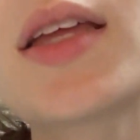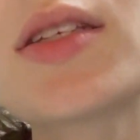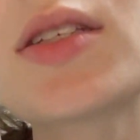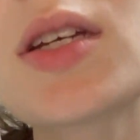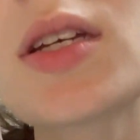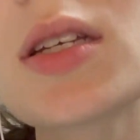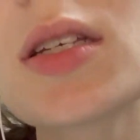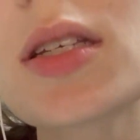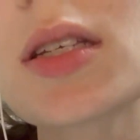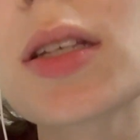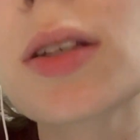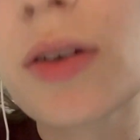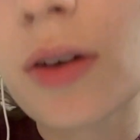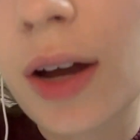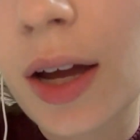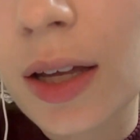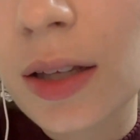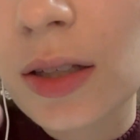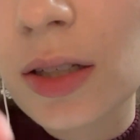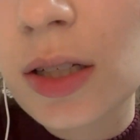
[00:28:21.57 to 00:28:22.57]
just
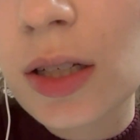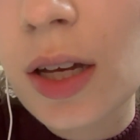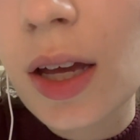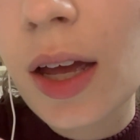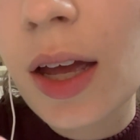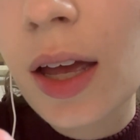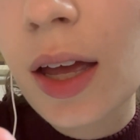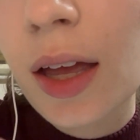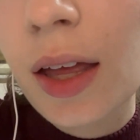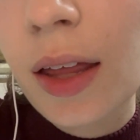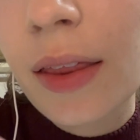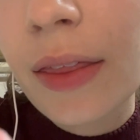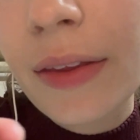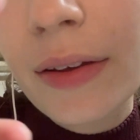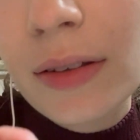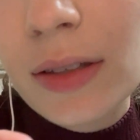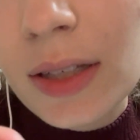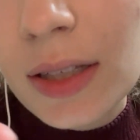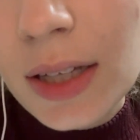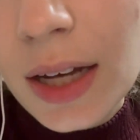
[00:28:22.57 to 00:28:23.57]
scratch.
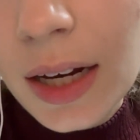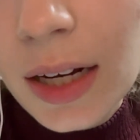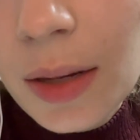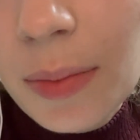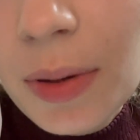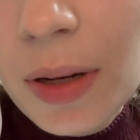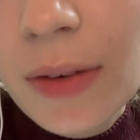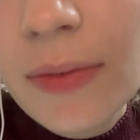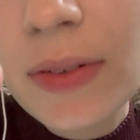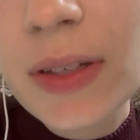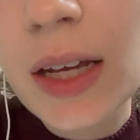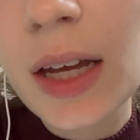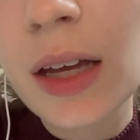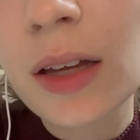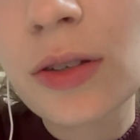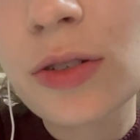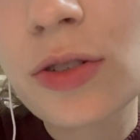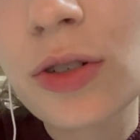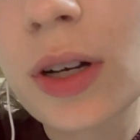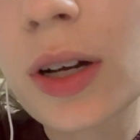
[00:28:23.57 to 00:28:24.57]
There's a tiny bit of
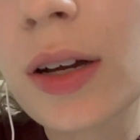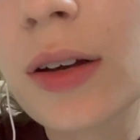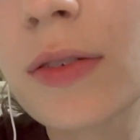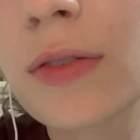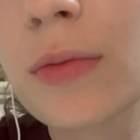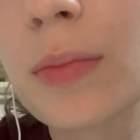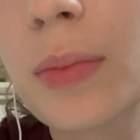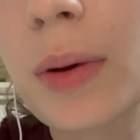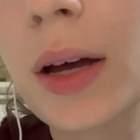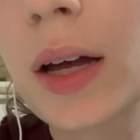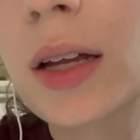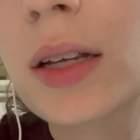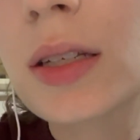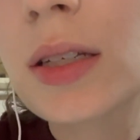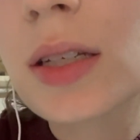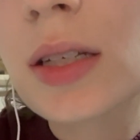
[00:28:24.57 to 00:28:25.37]
dandruff, but